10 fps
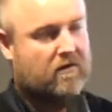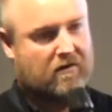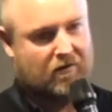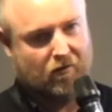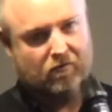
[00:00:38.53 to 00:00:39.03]

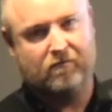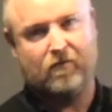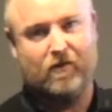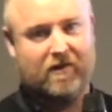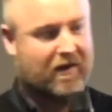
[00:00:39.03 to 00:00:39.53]
so
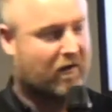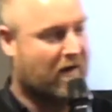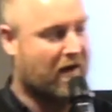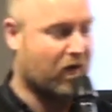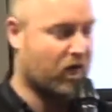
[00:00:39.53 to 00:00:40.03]
we'll see how
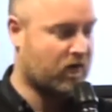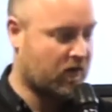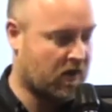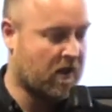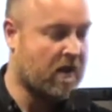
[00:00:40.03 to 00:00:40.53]
that
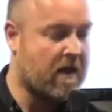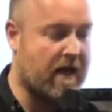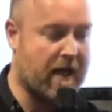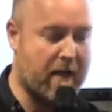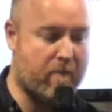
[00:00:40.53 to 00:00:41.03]
goes.
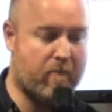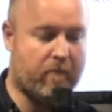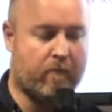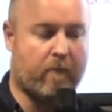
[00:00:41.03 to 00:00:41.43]
Um,